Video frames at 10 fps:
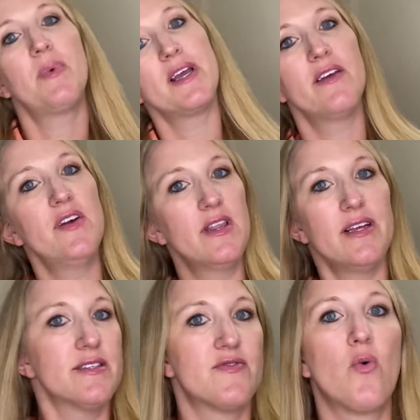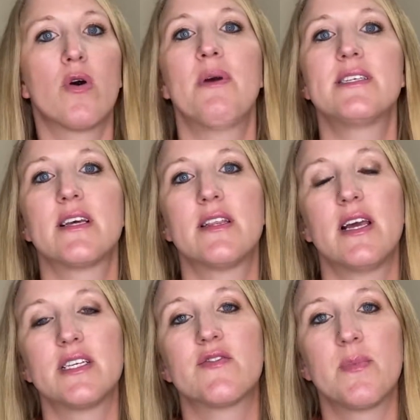By giving these 4 basic
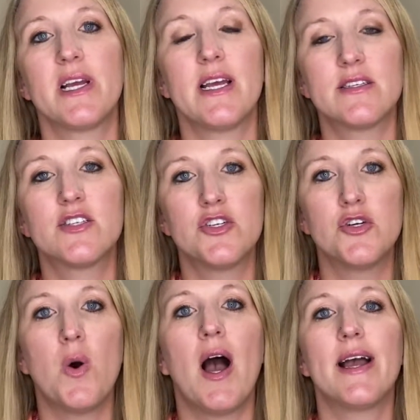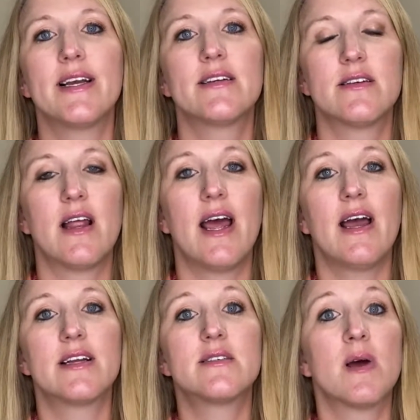things for my kids to do, I can
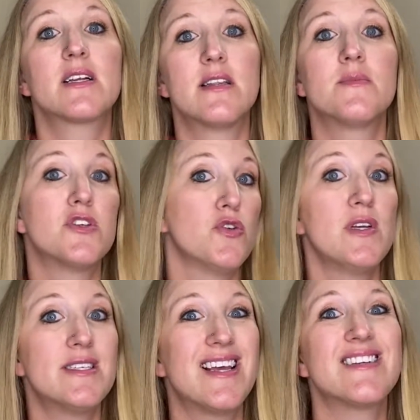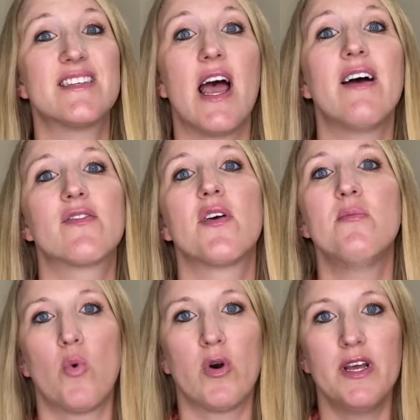expect them to do these things every
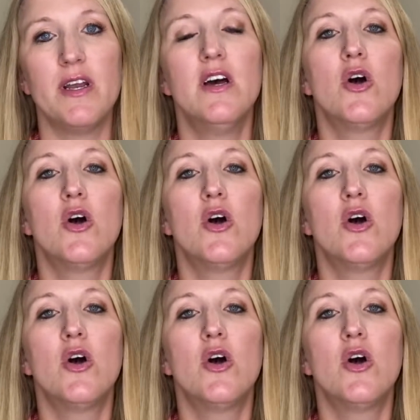morning,